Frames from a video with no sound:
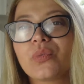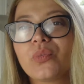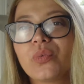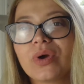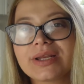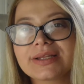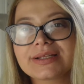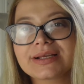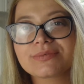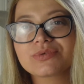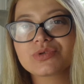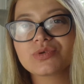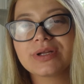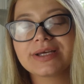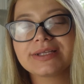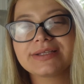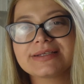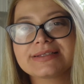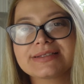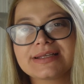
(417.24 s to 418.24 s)
When it comes to
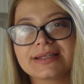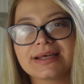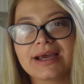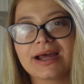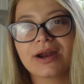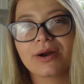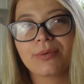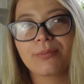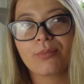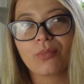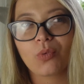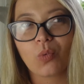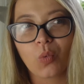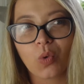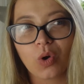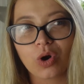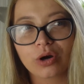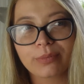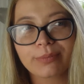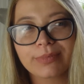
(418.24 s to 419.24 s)
ladies that are
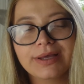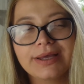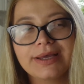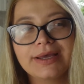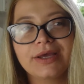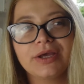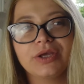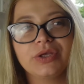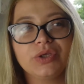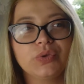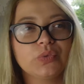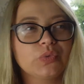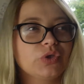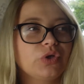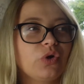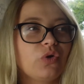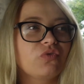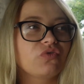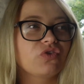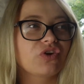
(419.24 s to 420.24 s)
warm, you would
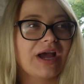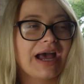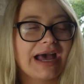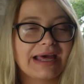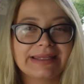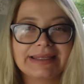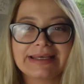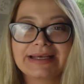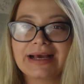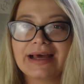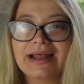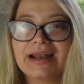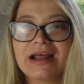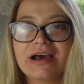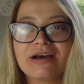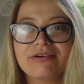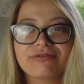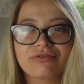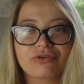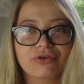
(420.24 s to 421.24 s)
go for honey
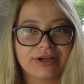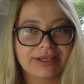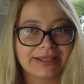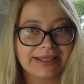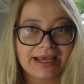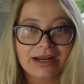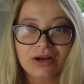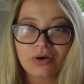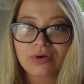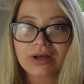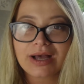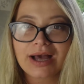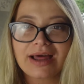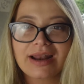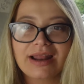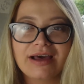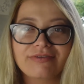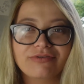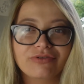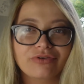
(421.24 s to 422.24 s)
color, for a yellow
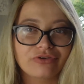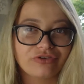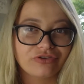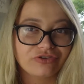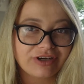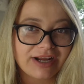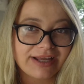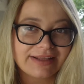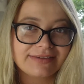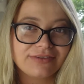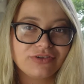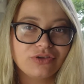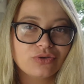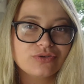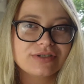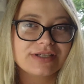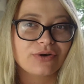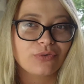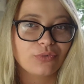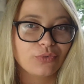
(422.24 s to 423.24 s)
color, for red.
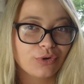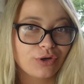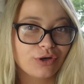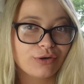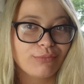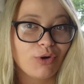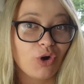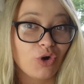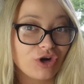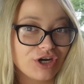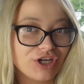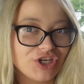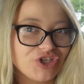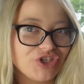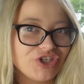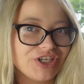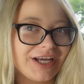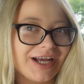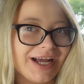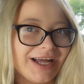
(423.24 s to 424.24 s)
Those are warm,
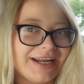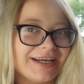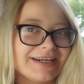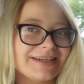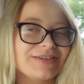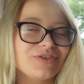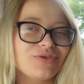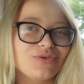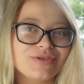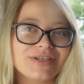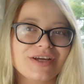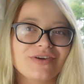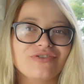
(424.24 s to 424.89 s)
orangey colors. Those are